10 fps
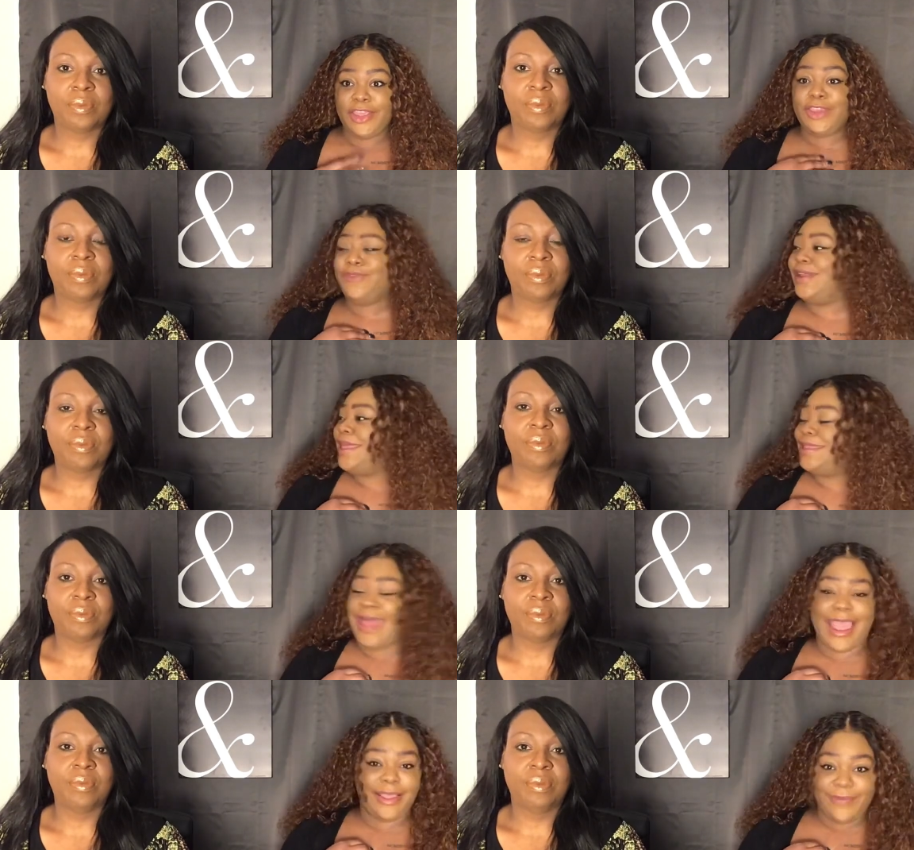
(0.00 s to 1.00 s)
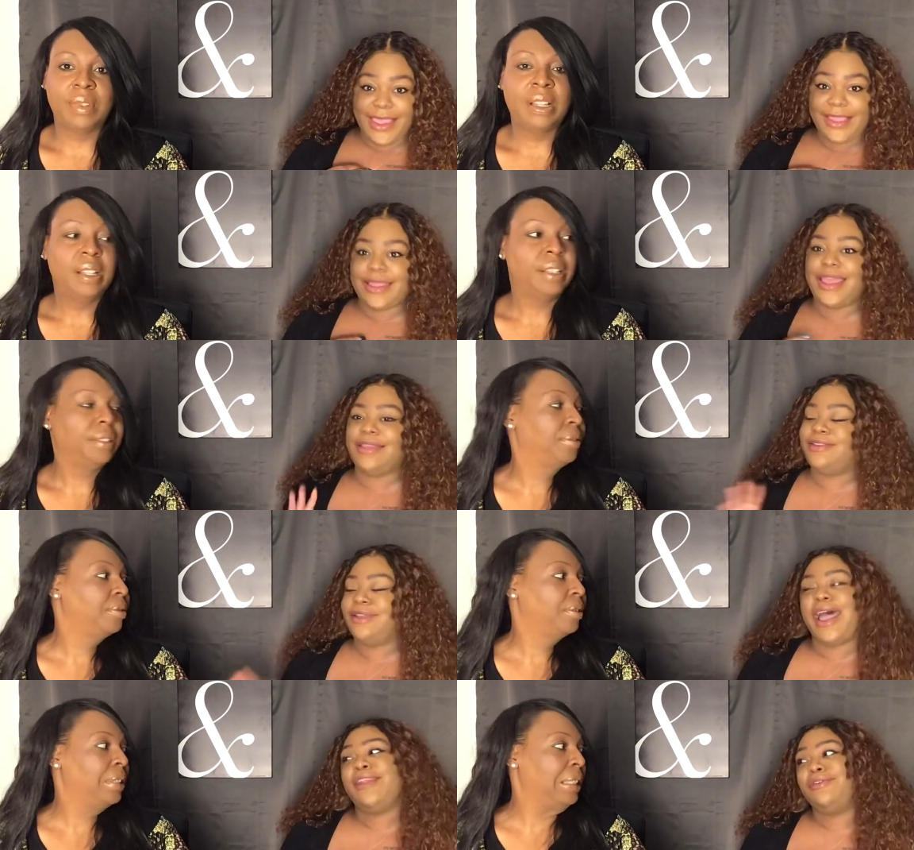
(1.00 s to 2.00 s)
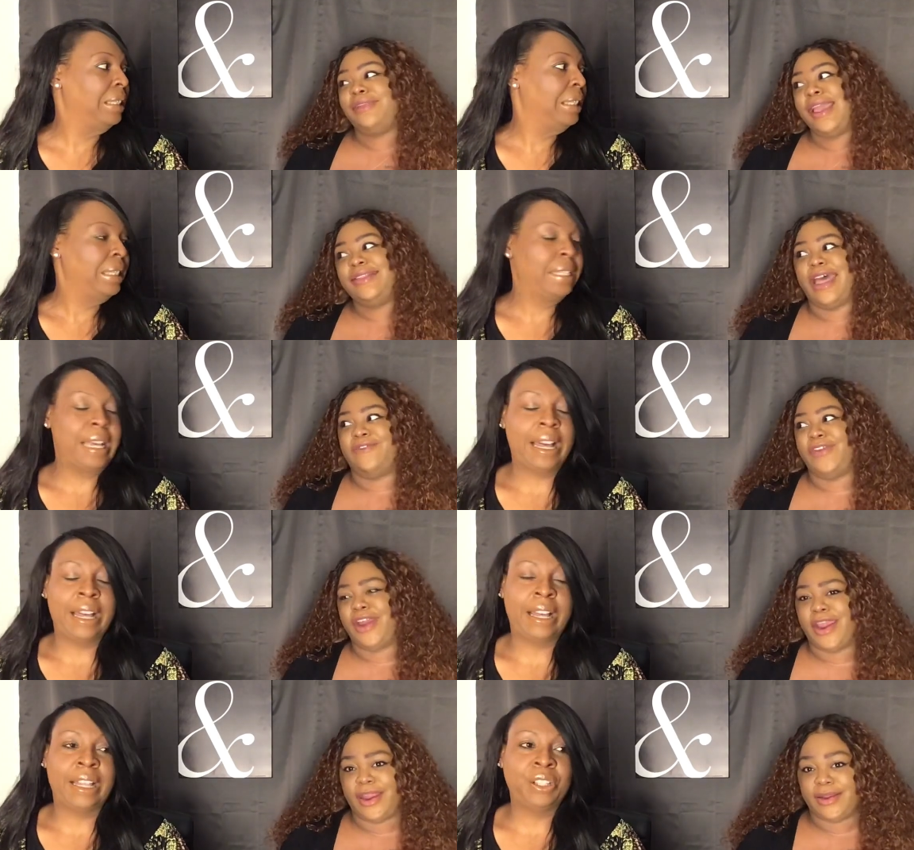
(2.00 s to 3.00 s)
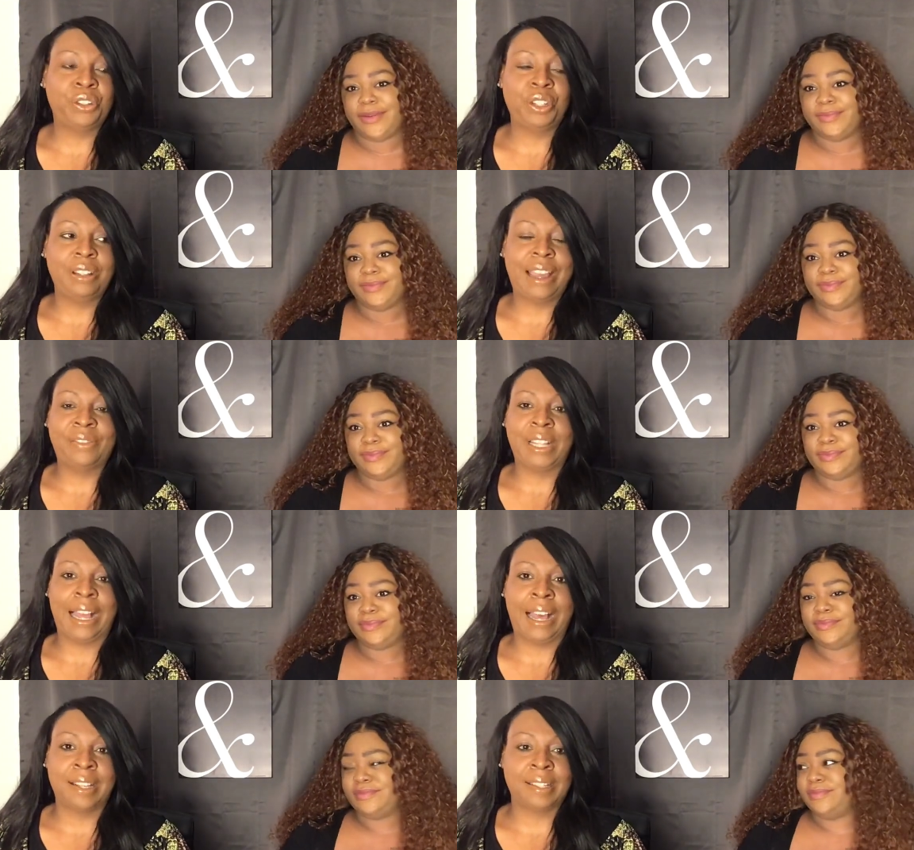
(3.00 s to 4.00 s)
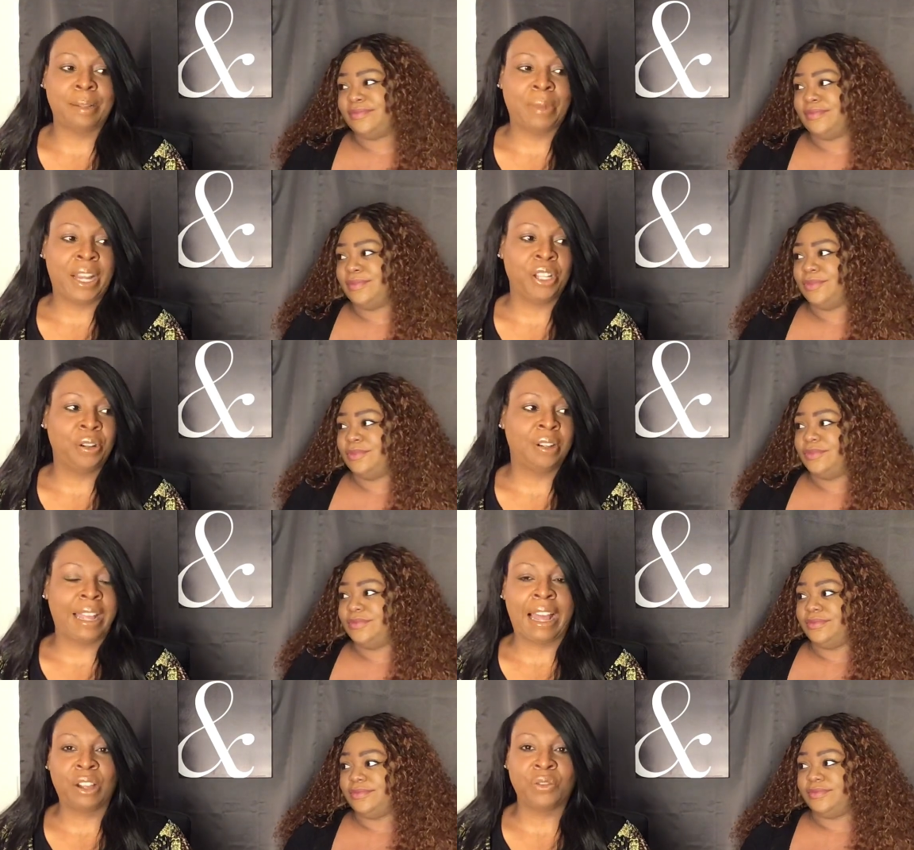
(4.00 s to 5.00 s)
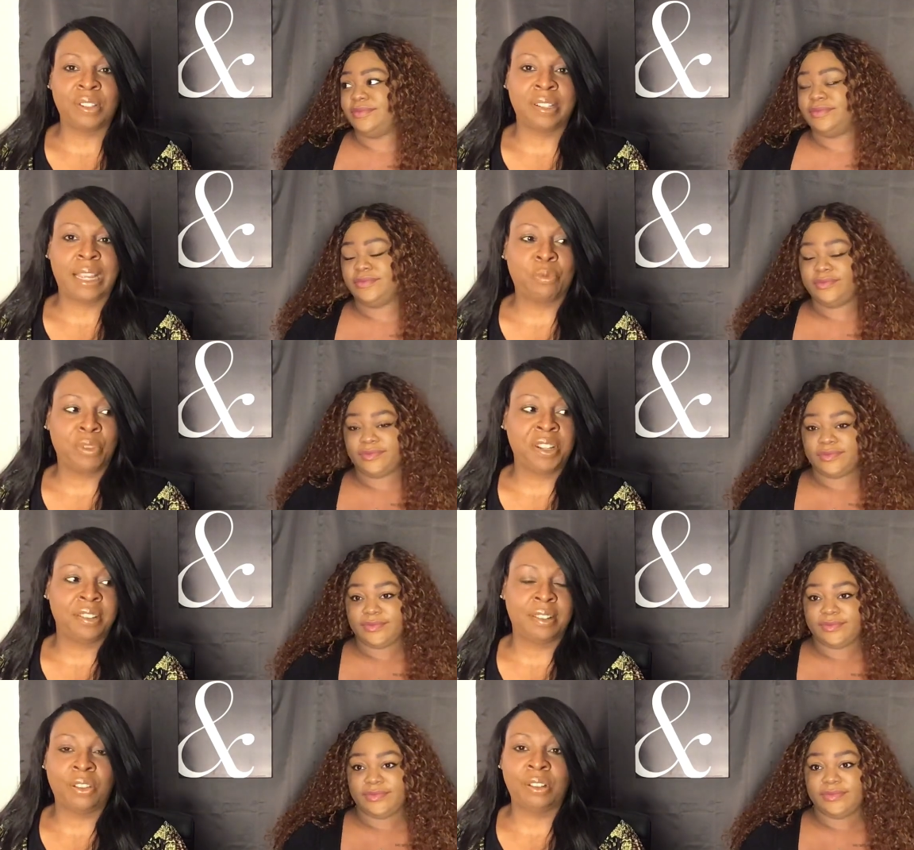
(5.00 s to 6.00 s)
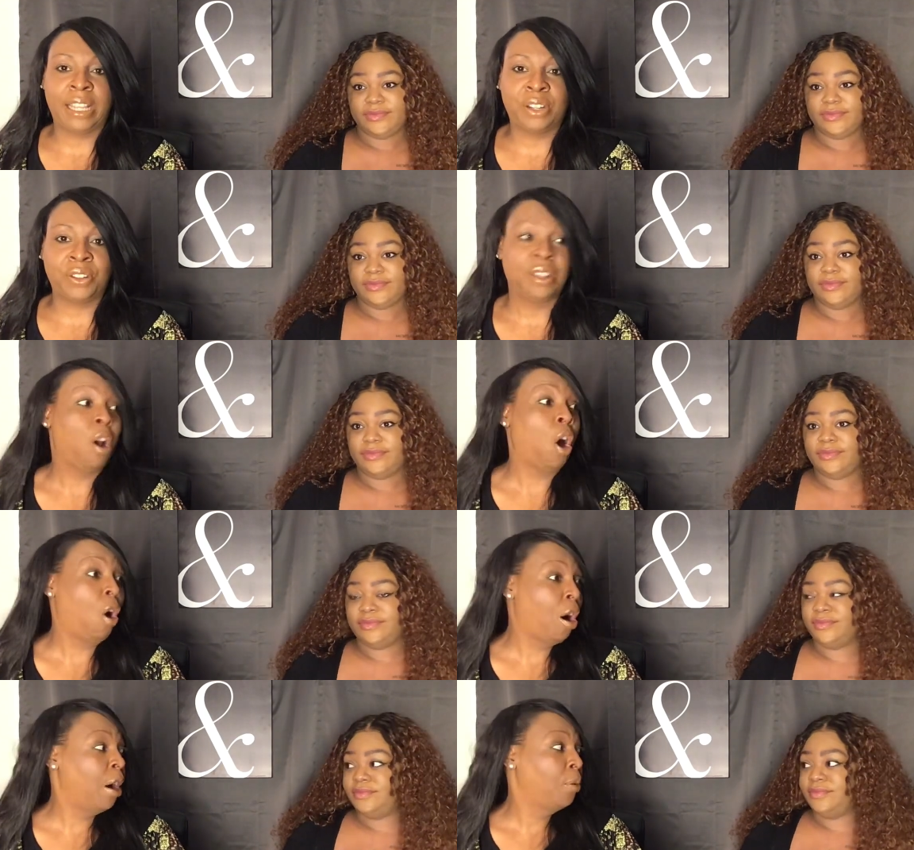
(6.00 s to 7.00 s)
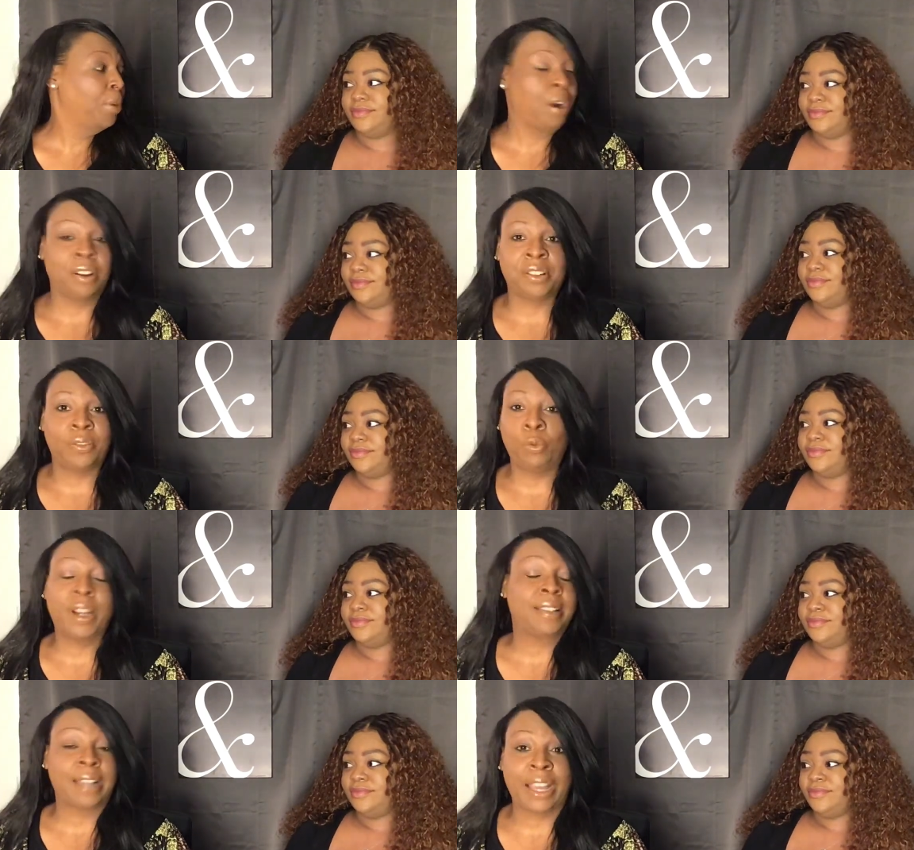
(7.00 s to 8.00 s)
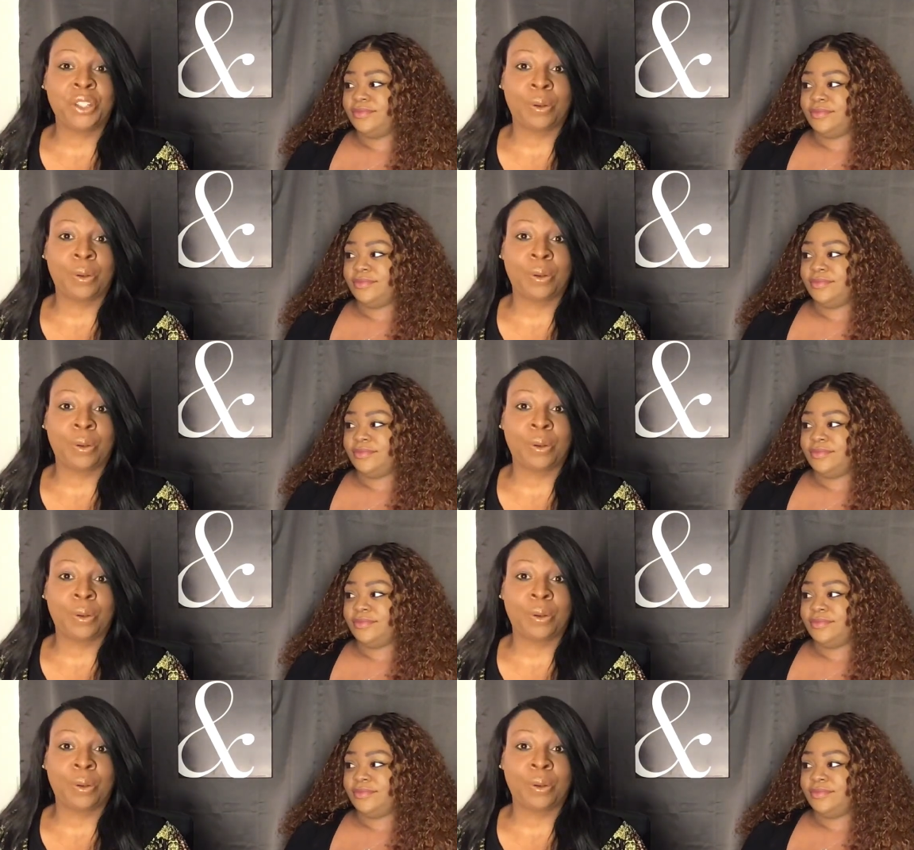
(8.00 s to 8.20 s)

Speaker 1: You really like me? Like, I don't like
Speaker 2: that. Yeah, you shouldn't have to ask somebody. You're in the house for the same reasons other ladies are, regardless of what size you